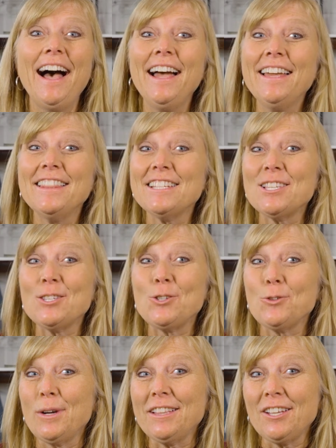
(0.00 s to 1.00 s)
Hi, this is
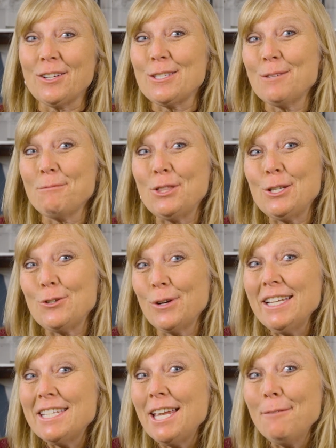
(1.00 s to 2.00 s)
Joy Larson with the
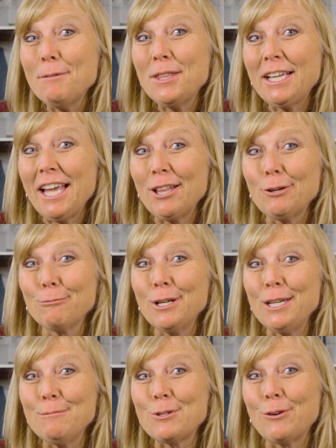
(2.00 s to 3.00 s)
Joy team in the Keller
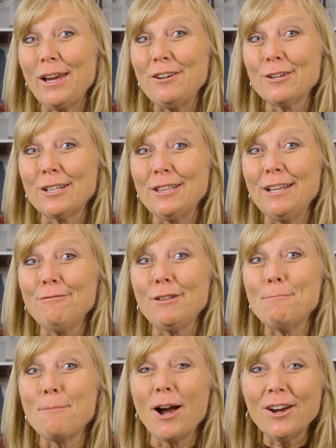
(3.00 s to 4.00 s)
Williams Greater
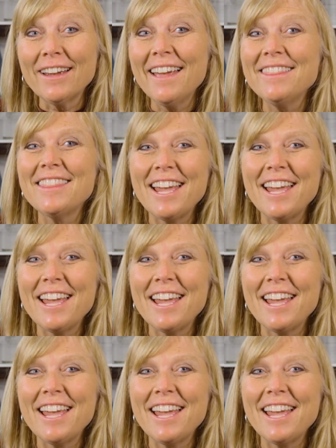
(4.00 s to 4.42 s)
Cleveland market.